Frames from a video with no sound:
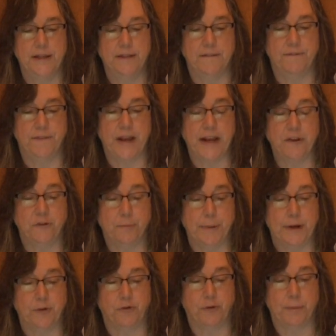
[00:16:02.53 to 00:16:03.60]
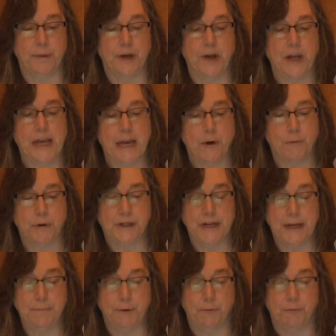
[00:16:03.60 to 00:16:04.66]
The fee is to be distributed
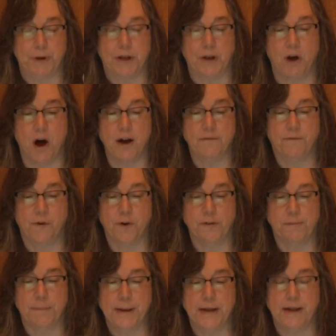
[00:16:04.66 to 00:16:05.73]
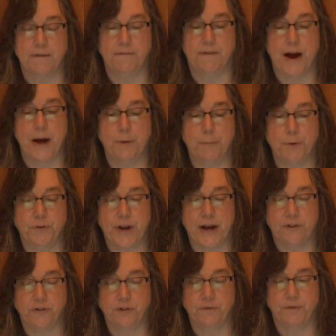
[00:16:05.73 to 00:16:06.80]
equally between law enforcement and fire
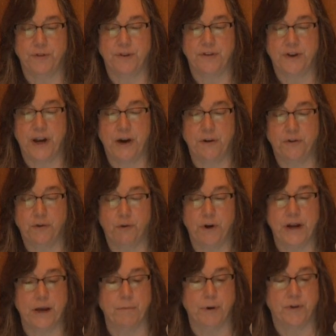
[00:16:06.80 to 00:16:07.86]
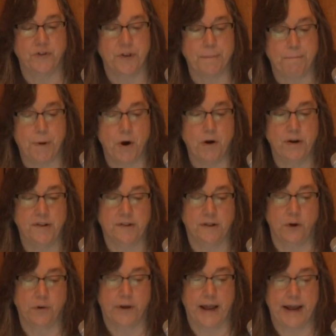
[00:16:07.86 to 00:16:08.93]
protection for the territory in which the barn is
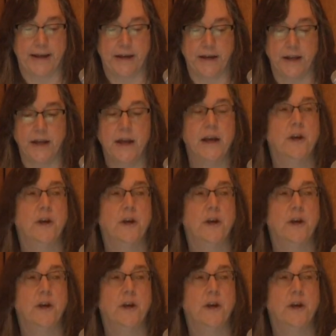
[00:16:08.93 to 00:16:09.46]
located,